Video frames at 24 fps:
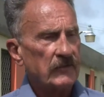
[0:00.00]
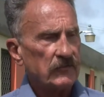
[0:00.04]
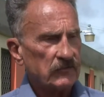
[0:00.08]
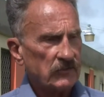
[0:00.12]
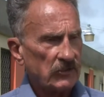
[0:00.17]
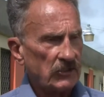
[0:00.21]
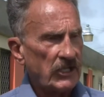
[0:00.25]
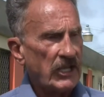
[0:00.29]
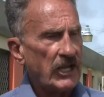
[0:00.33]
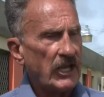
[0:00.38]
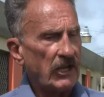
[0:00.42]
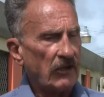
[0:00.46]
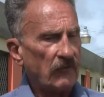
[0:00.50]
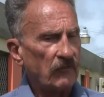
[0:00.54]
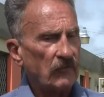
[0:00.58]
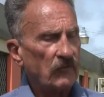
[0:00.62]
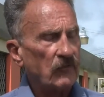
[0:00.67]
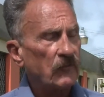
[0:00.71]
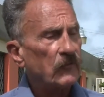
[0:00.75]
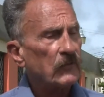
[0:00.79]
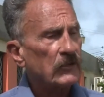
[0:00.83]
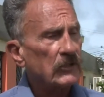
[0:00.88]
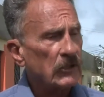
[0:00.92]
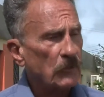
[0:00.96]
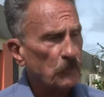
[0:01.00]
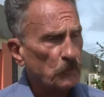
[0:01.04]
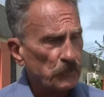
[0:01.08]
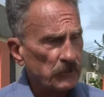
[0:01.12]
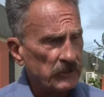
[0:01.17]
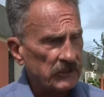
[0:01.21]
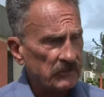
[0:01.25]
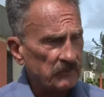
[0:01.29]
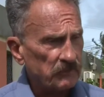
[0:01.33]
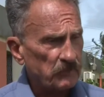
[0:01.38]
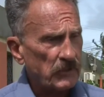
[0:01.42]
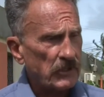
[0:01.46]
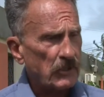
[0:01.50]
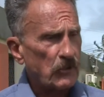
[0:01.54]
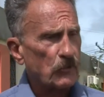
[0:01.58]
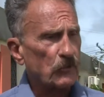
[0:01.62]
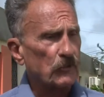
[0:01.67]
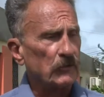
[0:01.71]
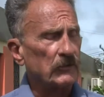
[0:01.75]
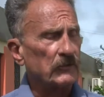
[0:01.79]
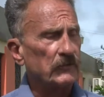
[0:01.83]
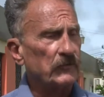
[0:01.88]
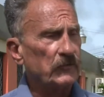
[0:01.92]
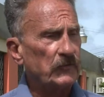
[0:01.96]
that have a complete
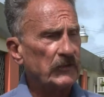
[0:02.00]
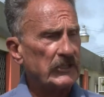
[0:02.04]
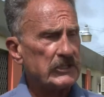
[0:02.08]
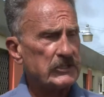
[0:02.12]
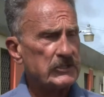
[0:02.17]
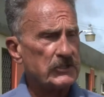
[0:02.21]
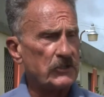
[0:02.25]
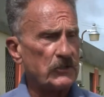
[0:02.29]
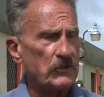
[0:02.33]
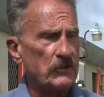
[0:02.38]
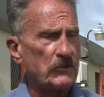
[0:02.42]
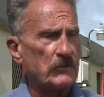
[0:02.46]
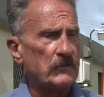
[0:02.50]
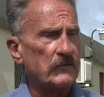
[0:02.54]
power of veto